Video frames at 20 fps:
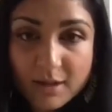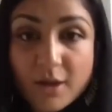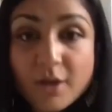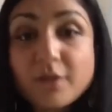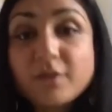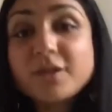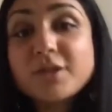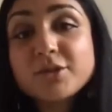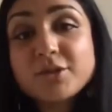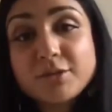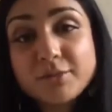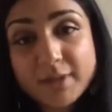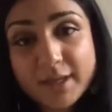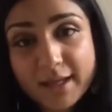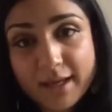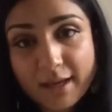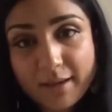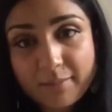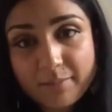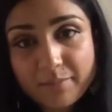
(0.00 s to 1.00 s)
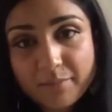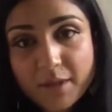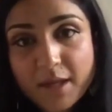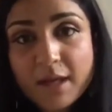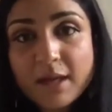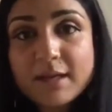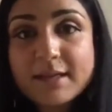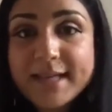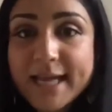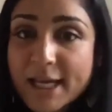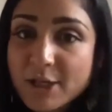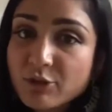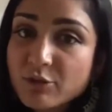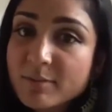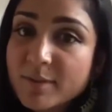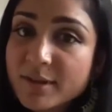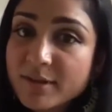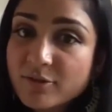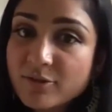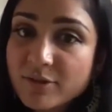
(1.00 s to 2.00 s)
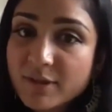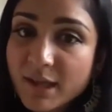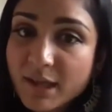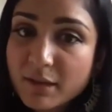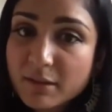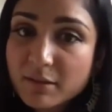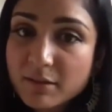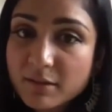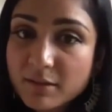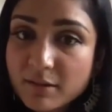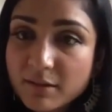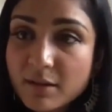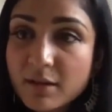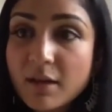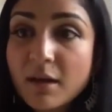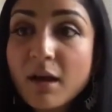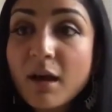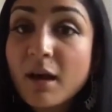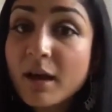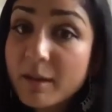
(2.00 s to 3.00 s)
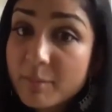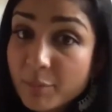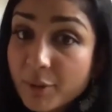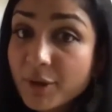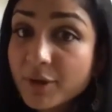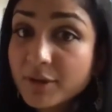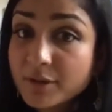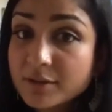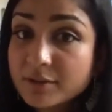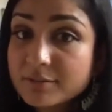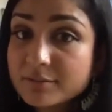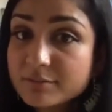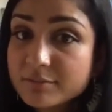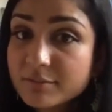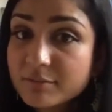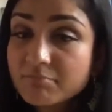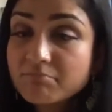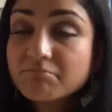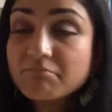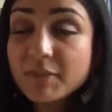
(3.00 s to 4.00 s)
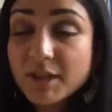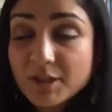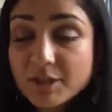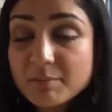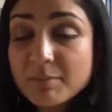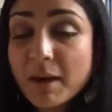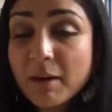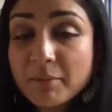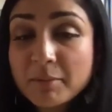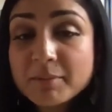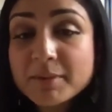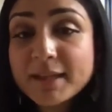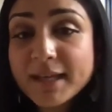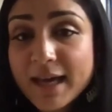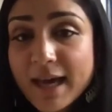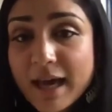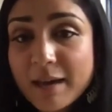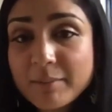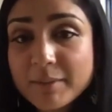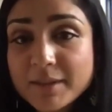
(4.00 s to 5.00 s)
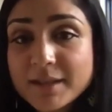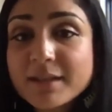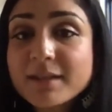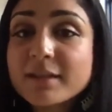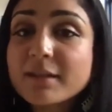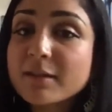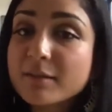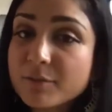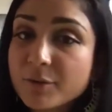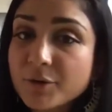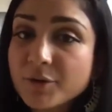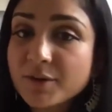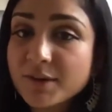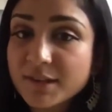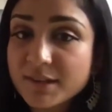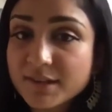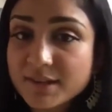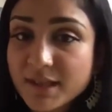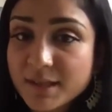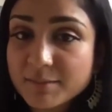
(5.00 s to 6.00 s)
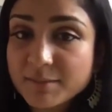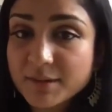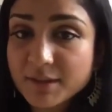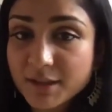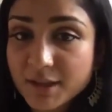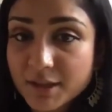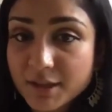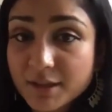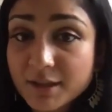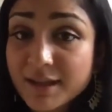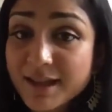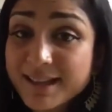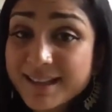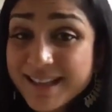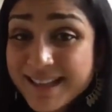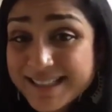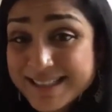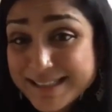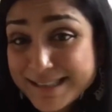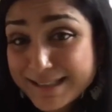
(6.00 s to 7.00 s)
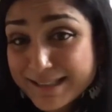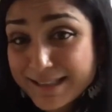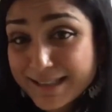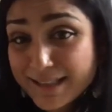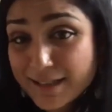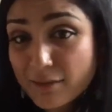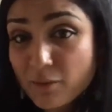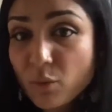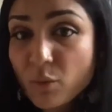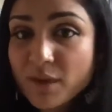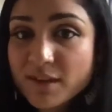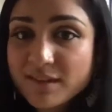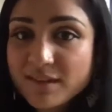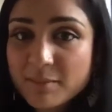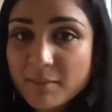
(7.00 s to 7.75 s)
So to recap, natural menstrual cycles, important. They should probably happen at least 4 to 6 times a year, and ideally once a